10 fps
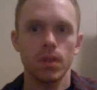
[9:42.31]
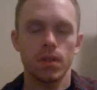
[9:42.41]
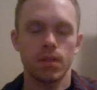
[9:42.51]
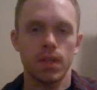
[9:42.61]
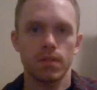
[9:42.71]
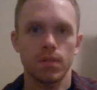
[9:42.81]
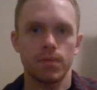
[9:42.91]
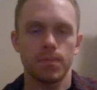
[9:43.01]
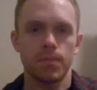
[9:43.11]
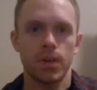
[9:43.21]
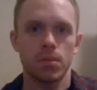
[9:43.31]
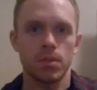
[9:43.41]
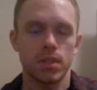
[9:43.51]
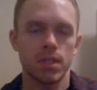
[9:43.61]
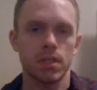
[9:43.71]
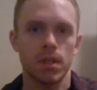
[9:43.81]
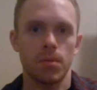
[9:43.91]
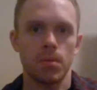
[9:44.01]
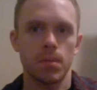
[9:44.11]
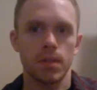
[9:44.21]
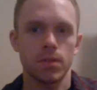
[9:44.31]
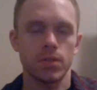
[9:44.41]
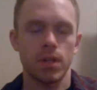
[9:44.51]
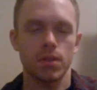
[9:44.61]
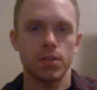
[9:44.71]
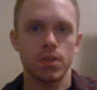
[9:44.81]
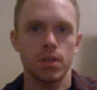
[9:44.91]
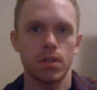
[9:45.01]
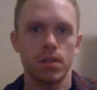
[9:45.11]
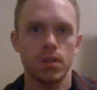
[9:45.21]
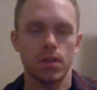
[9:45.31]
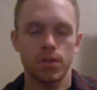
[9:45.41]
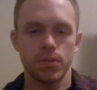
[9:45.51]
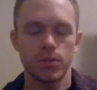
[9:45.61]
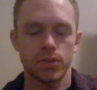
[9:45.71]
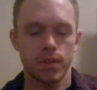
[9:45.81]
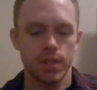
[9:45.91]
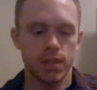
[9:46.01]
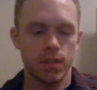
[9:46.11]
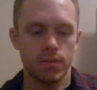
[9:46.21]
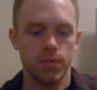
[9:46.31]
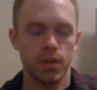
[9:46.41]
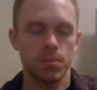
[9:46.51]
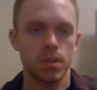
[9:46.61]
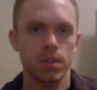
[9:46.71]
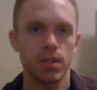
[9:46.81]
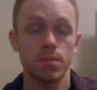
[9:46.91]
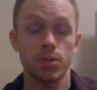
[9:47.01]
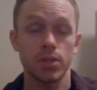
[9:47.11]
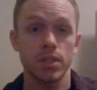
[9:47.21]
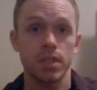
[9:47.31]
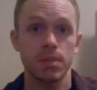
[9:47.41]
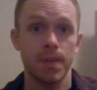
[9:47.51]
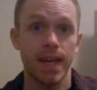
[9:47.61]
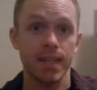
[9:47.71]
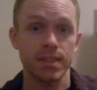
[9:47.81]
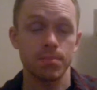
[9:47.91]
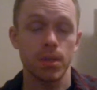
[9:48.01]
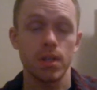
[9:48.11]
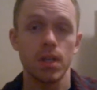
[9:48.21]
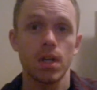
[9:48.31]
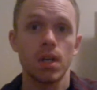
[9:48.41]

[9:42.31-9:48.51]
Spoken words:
And that's a vitamin C supplement. There's other other nutrients in vitamin emergency packs, but